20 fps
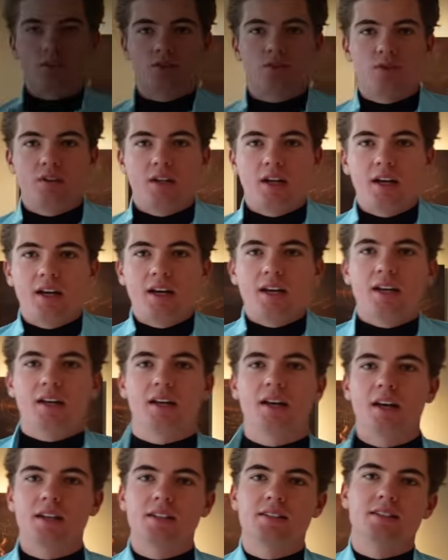Today
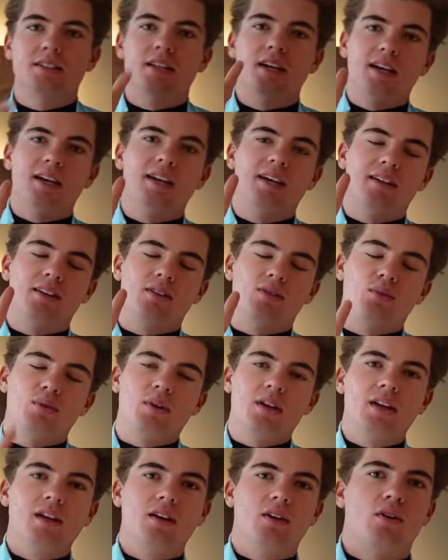it's day
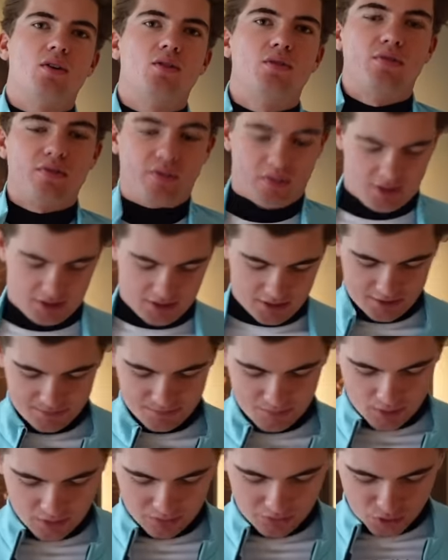3
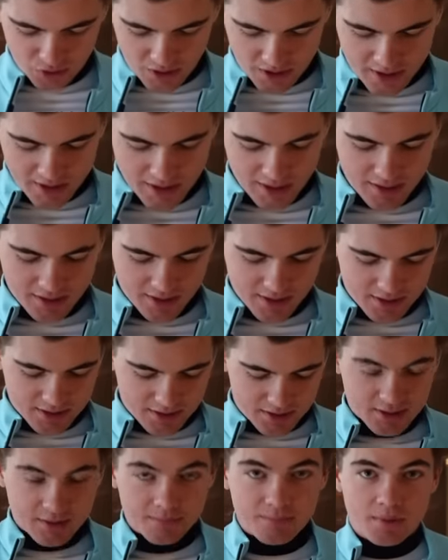of training in
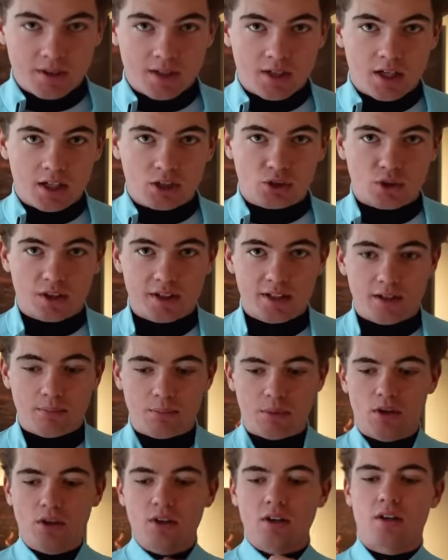this training
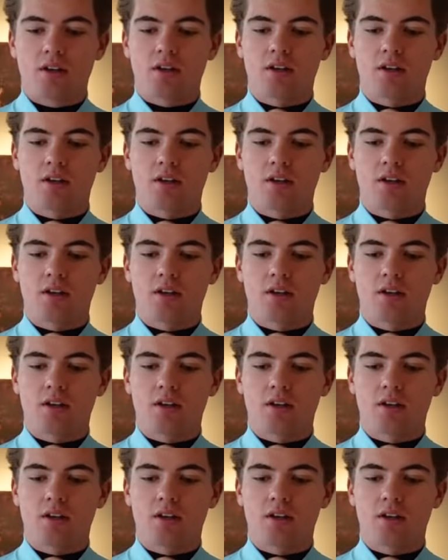block.